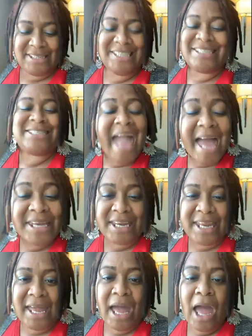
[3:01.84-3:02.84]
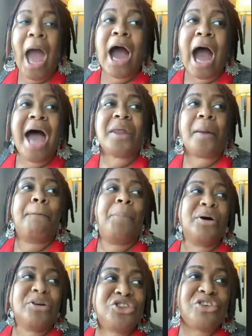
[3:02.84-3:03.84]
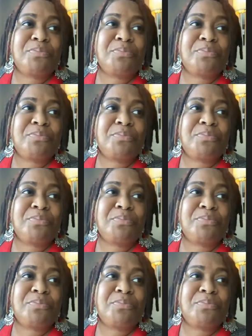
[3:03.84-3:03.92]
insanity. I had a bunch of